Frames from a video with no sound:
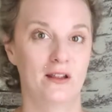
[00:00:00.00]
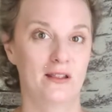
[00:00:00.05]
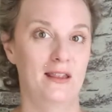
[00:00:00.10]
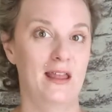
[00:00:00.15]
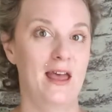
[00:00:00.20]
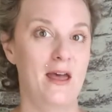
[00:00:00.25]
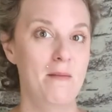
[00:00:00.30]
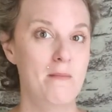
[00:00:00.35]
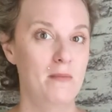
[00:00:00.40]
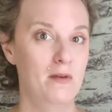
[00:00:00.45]
on
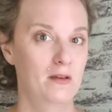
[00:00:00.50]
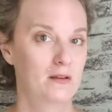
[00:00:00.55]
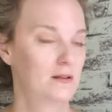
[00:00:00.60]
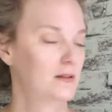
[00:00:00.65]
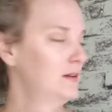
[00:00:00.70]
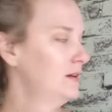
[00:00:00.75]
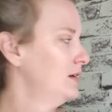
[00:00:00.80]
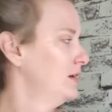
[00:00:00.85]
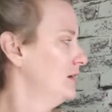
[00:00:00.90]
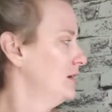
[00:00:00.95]
them.
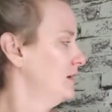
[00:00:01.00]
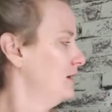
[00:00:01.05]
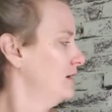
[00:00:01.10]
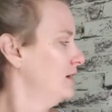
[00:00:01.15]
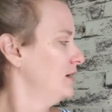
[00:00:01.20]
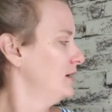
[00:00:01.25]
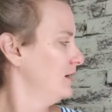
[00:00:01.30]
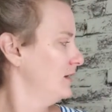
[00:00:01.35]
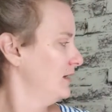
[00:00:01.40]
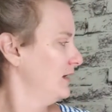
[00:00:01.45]

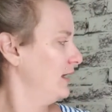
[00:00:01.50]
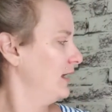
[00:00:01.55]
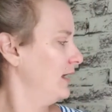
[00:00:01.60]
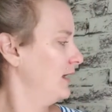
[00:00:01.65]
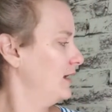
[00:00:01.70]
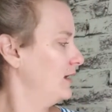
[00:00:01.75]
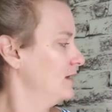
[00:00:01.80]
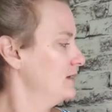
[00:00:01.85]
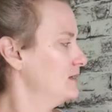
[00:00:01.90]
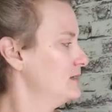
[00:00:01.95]

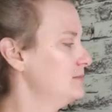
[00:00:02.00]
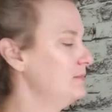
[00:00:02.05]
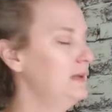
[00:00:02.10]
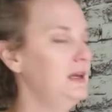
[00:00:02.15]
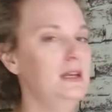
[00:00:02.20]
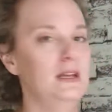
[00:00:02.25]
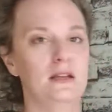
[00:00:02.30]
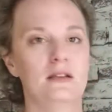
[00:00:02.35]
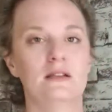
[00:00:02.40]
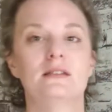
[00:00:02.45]
And
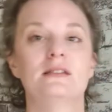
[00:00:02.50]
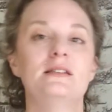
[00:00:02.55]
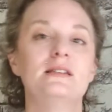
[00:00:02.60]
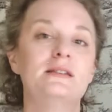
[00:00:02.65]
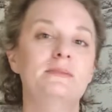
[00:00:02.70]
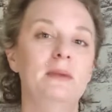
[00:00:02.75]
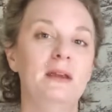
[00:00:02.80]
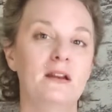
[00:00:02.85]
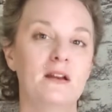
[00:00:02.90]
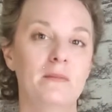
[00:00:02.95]
meaning, does
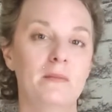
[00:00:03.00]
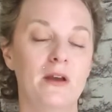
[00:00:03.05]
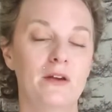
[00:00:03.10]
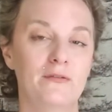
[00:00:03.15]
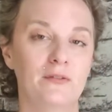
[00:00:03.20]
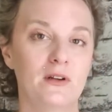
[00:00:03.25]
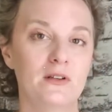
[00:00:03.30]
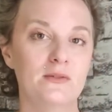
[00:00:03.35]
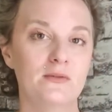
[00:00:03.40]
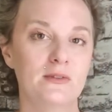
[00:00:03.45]
this mean I'm
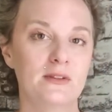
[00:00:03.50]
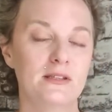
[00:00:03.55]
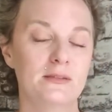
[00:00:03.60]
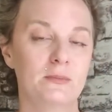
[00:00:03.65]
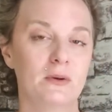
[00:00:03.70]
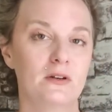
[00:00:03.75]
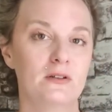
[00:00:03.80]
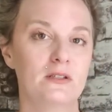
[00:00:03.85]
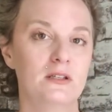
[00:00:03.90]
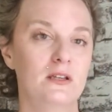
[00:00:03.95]
not friends with this
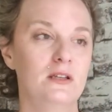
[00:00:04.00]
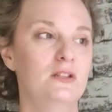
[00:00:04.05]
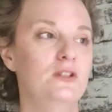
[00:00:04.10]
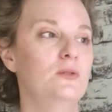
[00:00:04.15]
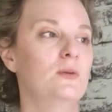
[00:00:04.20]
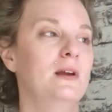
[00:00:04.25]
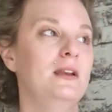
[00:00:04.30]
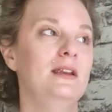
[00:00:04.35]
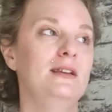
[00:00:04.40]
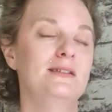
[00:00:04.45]
person?
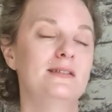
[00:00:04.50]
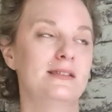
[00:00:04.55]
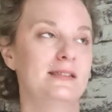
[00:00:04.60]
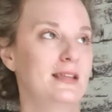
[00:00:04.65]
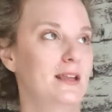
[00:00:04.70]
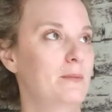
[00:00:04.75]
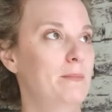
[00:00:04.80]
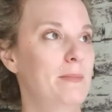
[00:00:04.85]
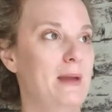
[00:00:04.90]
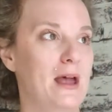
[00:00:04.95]
Do I need to
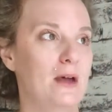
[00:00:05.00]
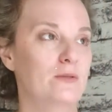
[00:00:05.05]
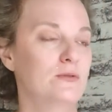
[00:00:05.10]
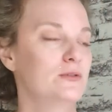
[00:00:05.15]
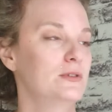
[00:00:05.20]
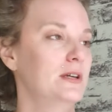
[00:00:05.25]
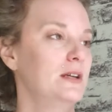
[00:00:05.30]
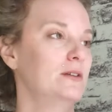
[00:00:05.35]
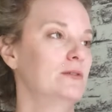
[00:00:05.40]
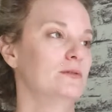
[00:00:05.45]
set a
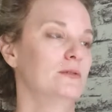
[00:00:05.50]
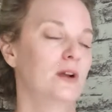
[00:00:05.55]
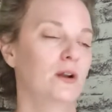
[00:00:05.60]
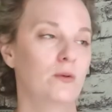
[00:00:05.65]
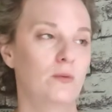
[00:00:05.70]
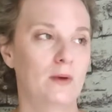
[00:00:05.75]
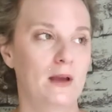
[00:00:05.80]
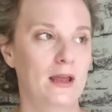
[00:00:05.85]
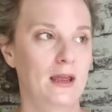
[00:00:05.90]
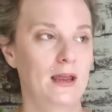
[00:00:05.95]
boundary and
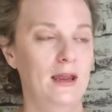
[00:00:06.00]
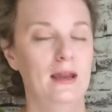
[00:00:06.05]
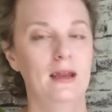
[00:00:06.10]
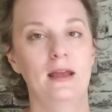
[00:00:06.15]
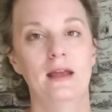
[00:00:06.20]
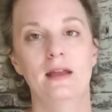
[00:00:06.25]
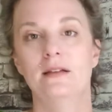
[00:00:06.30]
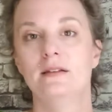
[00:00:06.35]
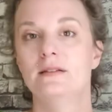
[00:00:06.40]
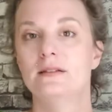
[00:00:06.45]
run
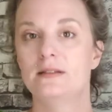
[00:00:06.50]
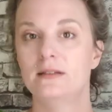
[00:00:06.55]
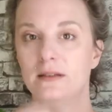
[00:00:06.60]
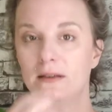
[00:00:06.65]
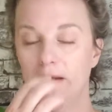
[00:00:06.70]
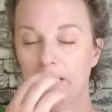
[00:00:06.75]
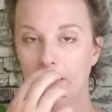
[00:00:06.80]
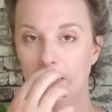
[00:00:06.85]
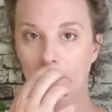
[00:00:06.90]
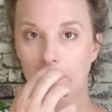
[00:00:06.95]
away and,
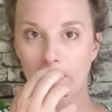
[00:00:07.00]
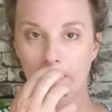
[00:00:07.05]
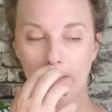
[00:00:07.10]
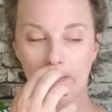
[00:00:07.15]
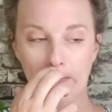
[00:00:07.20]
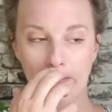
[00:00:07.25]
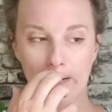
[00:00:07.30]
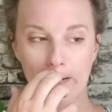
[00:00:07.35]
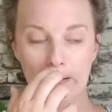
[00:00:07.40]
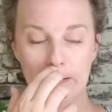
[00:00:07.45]
you know,
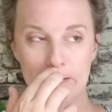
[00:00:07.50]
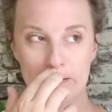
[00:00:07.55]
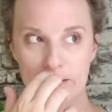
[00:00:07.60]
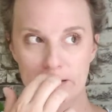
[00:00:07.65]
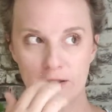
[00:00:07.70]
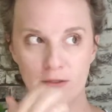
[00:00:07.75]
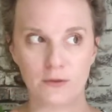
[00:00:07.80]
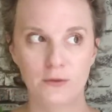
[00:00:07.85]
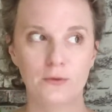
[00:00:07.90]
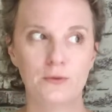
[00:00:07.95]

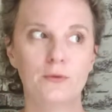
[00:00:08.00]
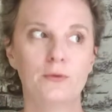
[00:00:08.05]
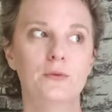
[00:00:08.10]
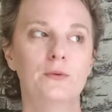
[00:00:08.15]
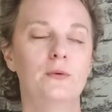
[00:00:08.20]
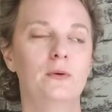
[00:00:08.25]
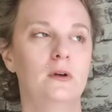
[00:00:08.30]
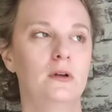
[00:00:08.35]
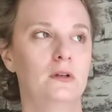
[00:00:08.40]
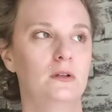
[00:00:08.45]

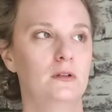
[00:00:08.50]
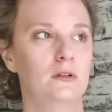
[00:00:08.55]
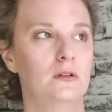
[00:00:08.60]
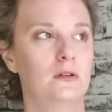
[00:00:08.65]
do